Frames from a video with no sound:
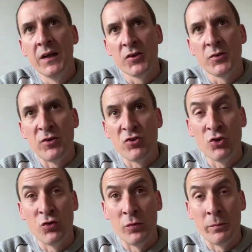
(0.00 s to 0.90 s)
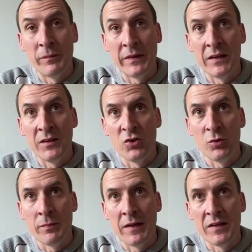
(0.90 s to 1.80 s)
I suppose two of them in
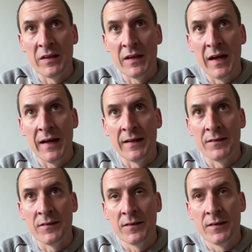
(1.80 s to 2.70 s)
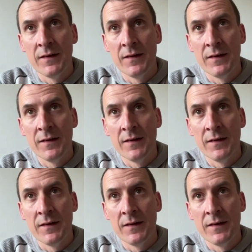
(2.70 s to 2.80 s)
Zubimendi and